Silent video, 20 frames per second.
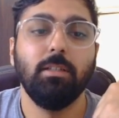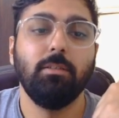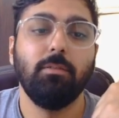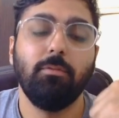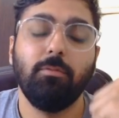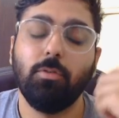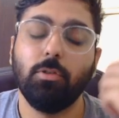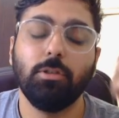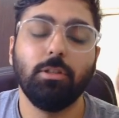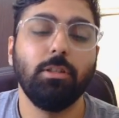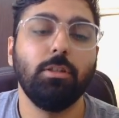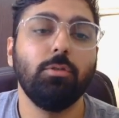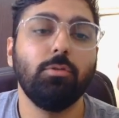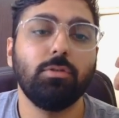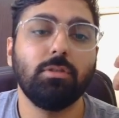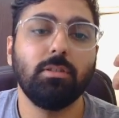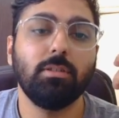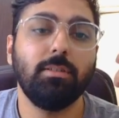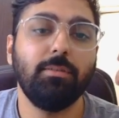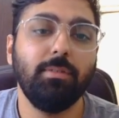for the
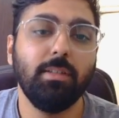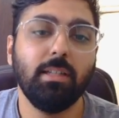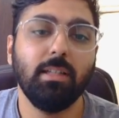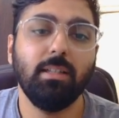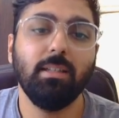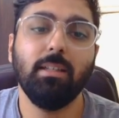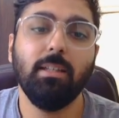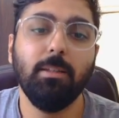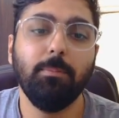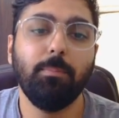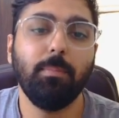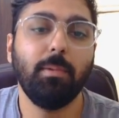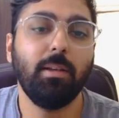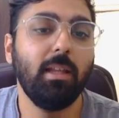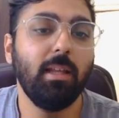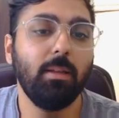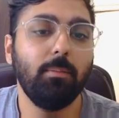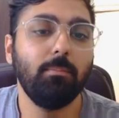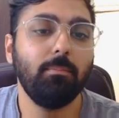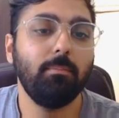user, we can keep
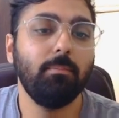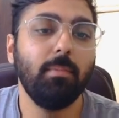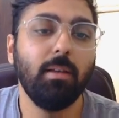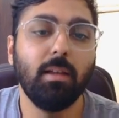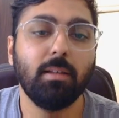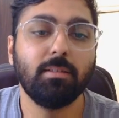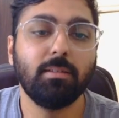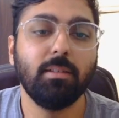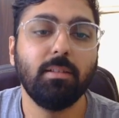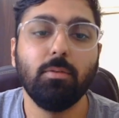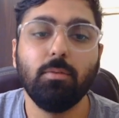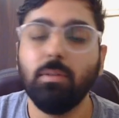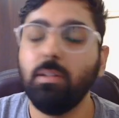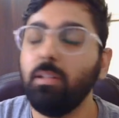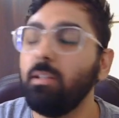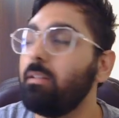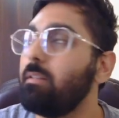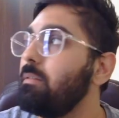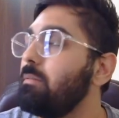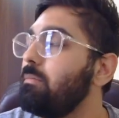name as a
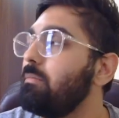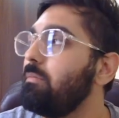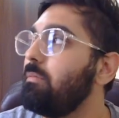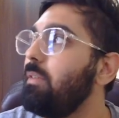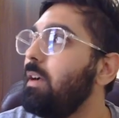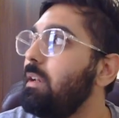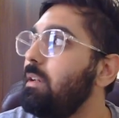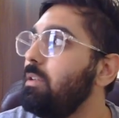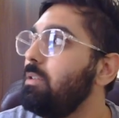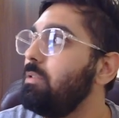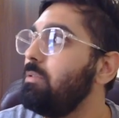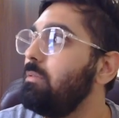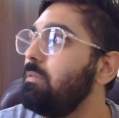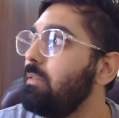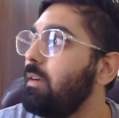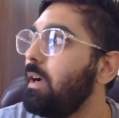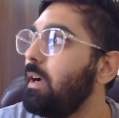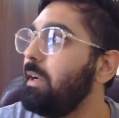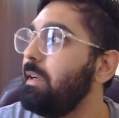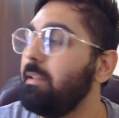unique value.
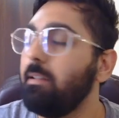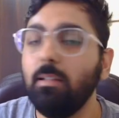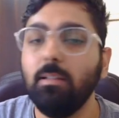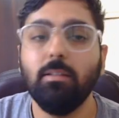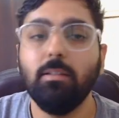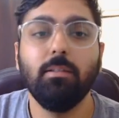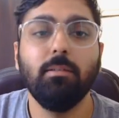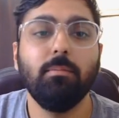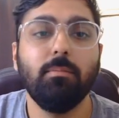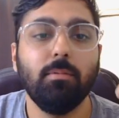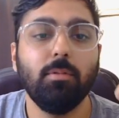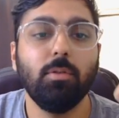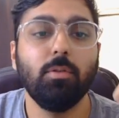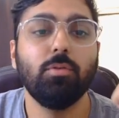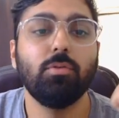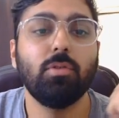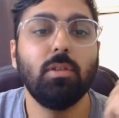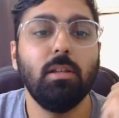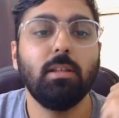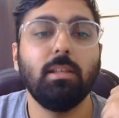Ideally, we
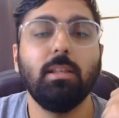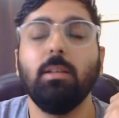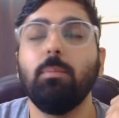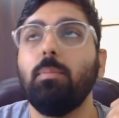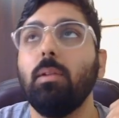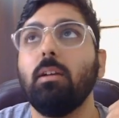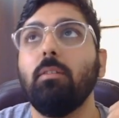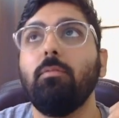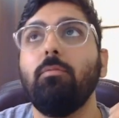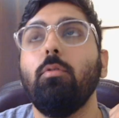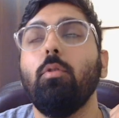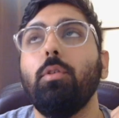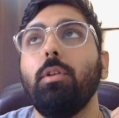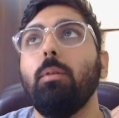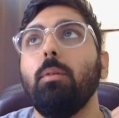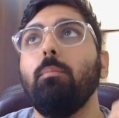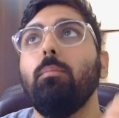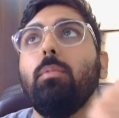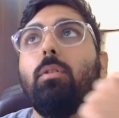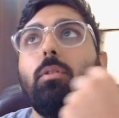usually keep like a phone
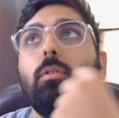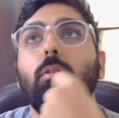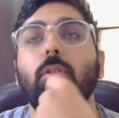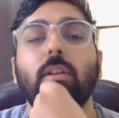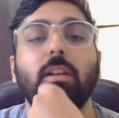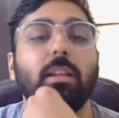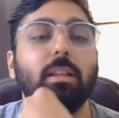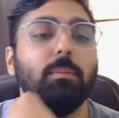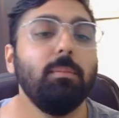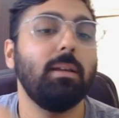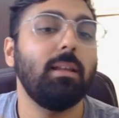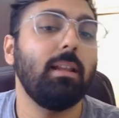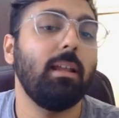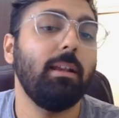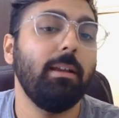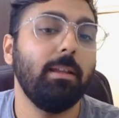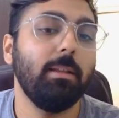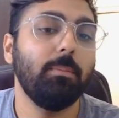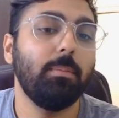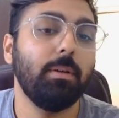number or an email
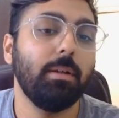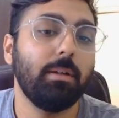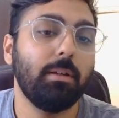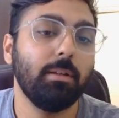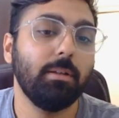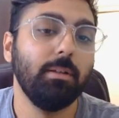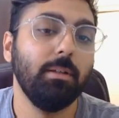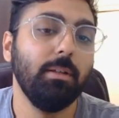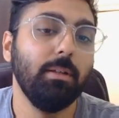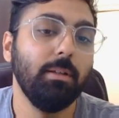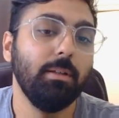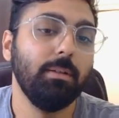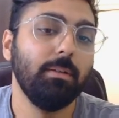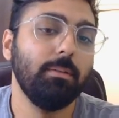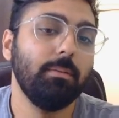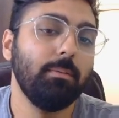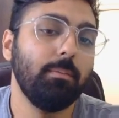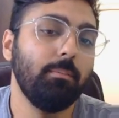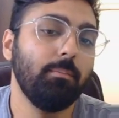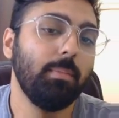ID, but
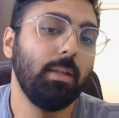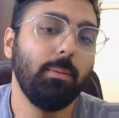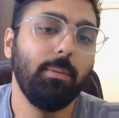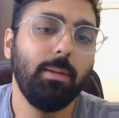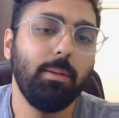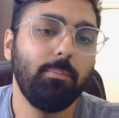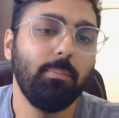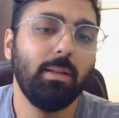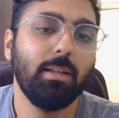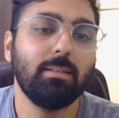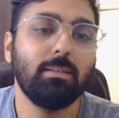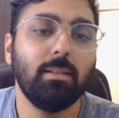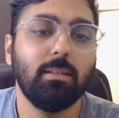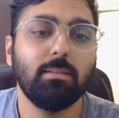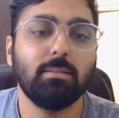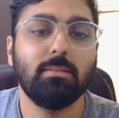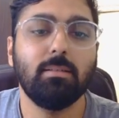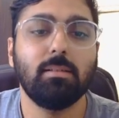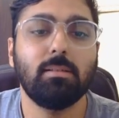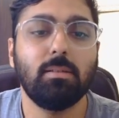maybe it makes
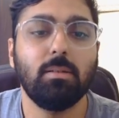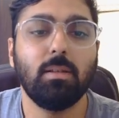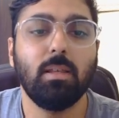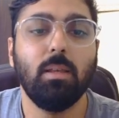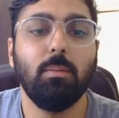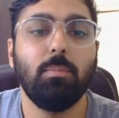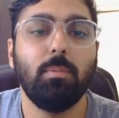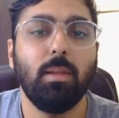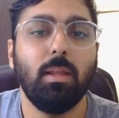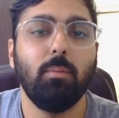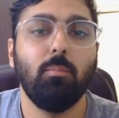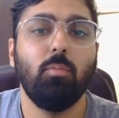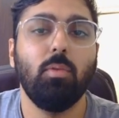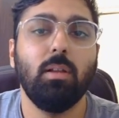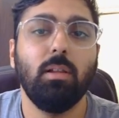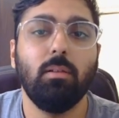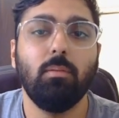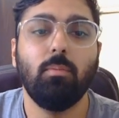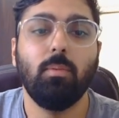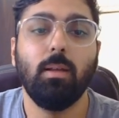sense just to keep name.
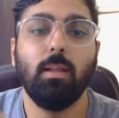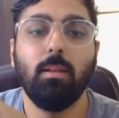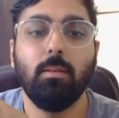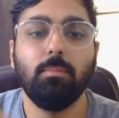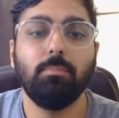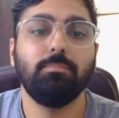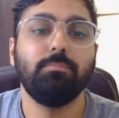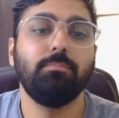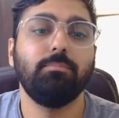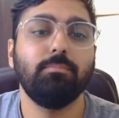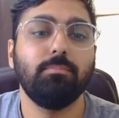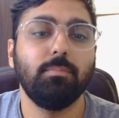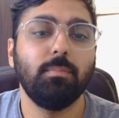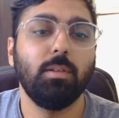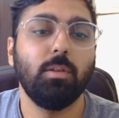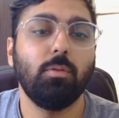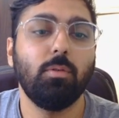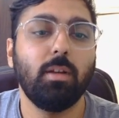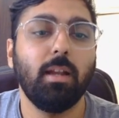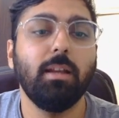While
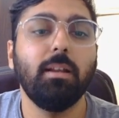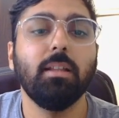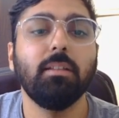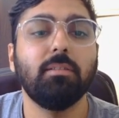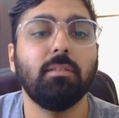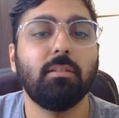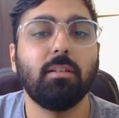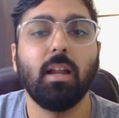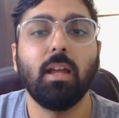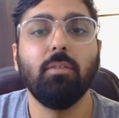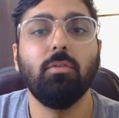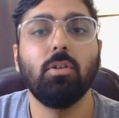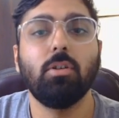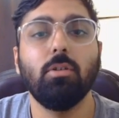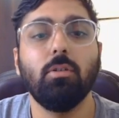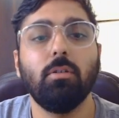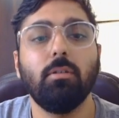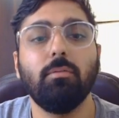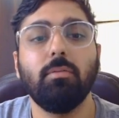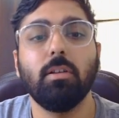writing the driver
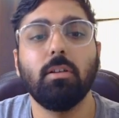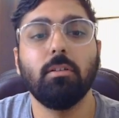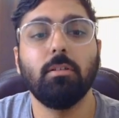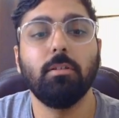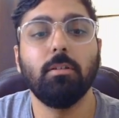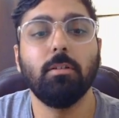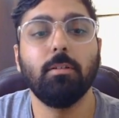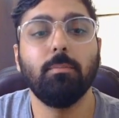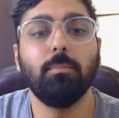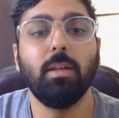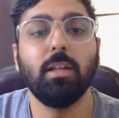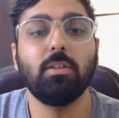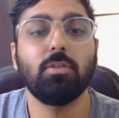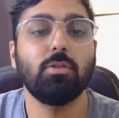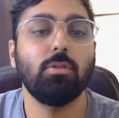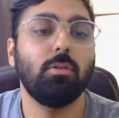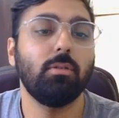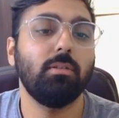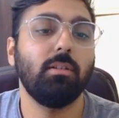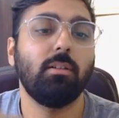code, we're gonna make
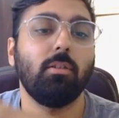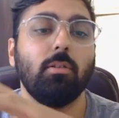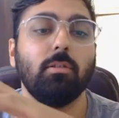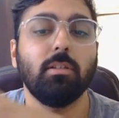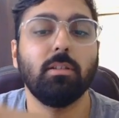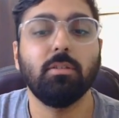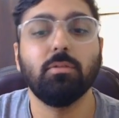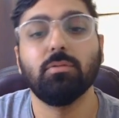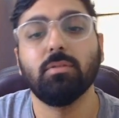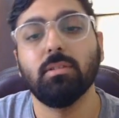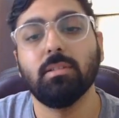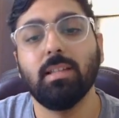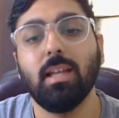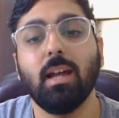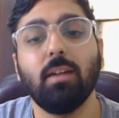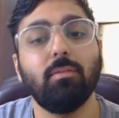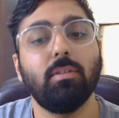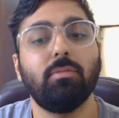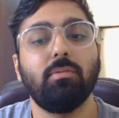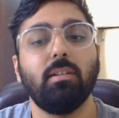sure that all the users
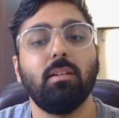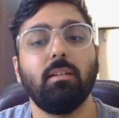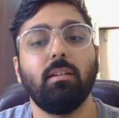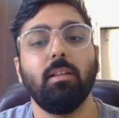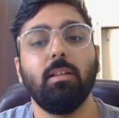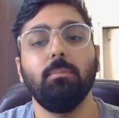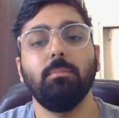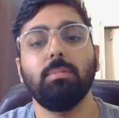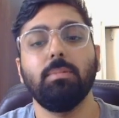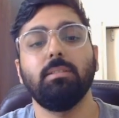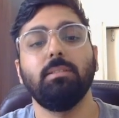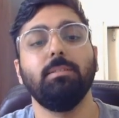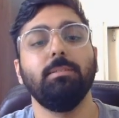have different names.